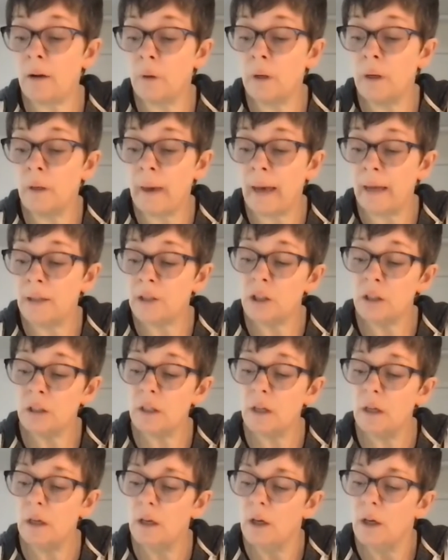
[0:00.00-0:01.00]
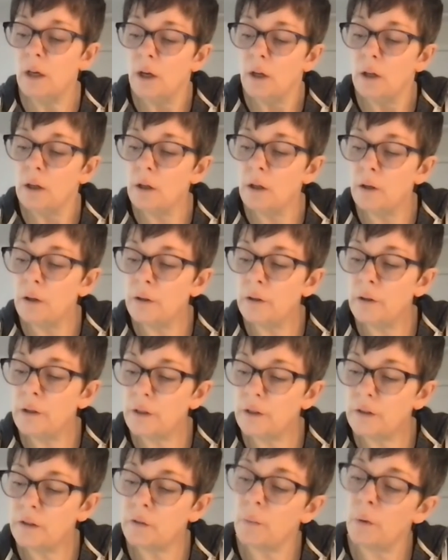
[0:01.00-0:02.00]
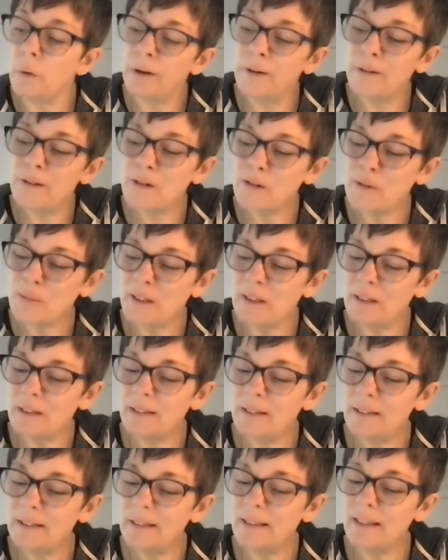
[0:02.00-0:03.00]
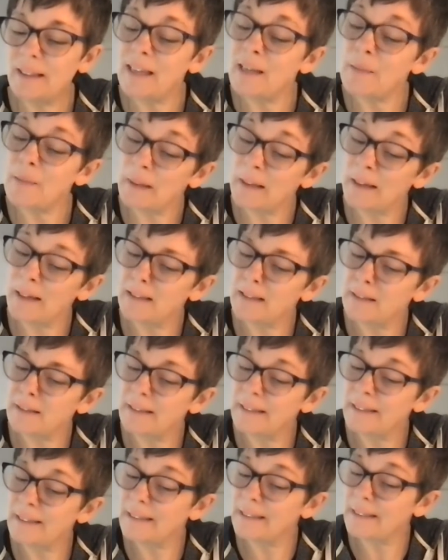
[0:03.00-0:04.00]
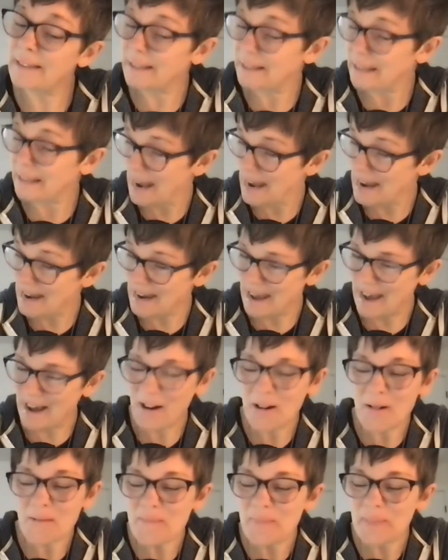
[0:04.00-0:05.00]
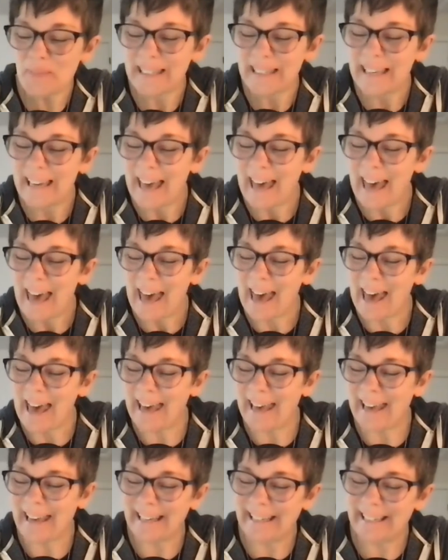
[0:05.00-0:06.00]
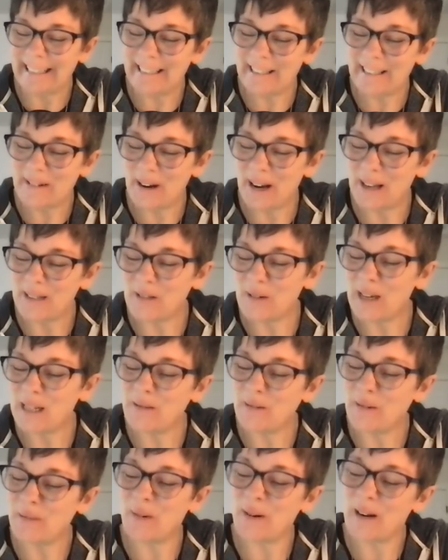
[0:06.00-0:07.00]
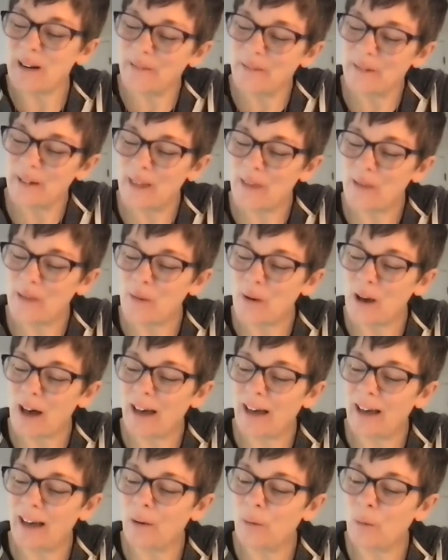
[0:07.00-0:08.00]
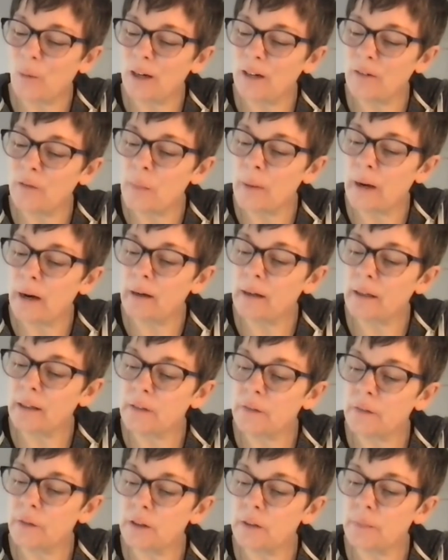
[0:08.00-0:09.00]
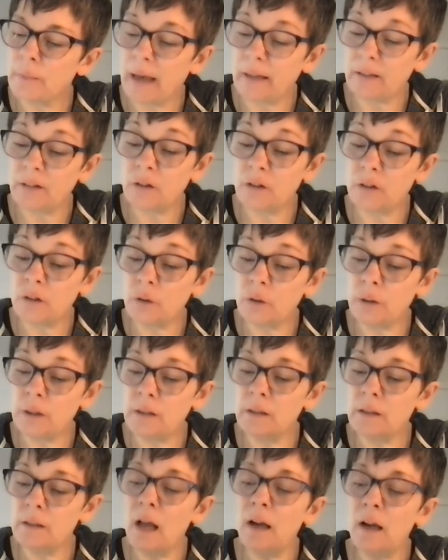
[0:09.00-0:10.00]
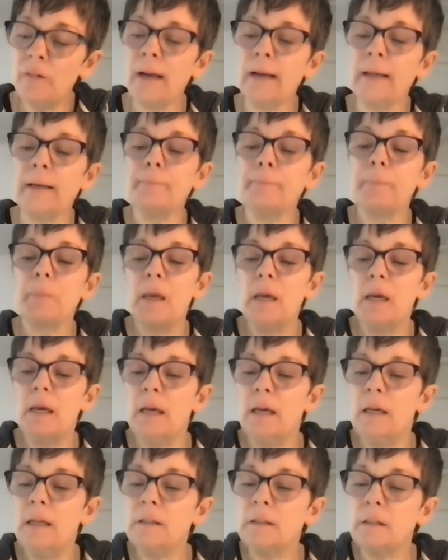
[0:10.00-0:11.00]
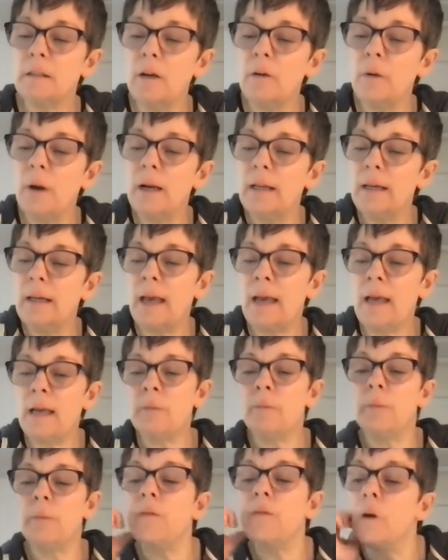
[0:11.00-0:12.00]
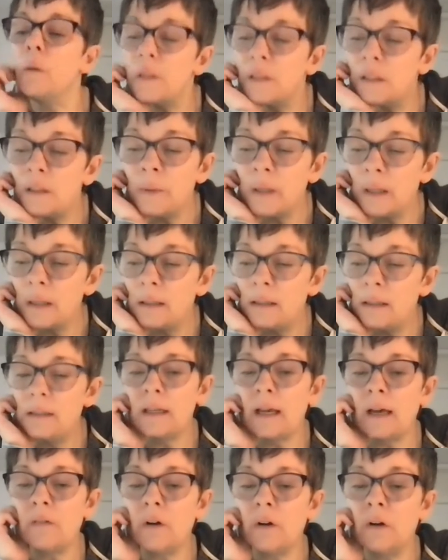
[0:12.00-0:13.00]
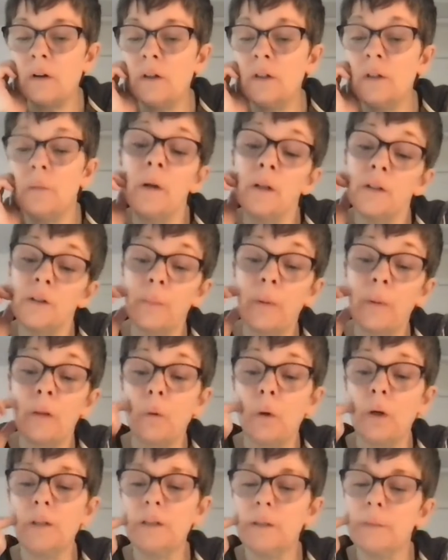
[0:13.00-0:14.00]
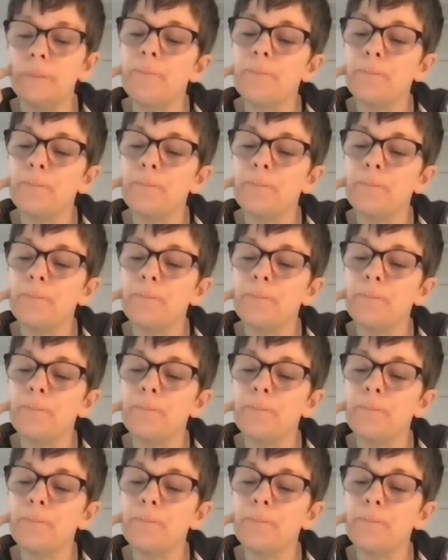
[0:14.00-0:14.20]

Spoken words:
Reimagined, learned some more instruments. He plays 10 now, and graduated with one of America's first master's degrees in songwriting. His songwriting and performance abilities have earned multiple awards,